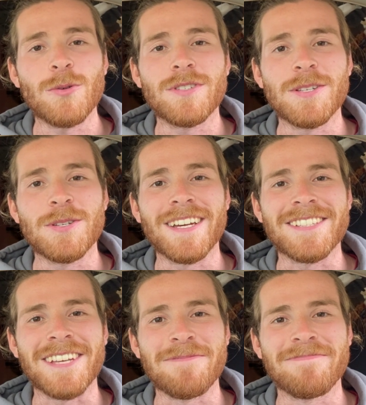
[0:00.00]
see you
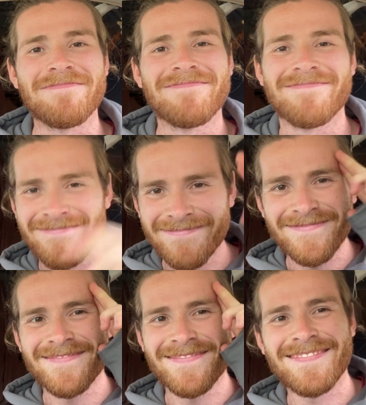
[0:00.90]
next time.
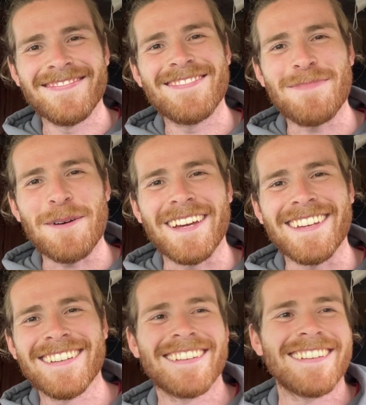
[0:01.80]
Bye-bye.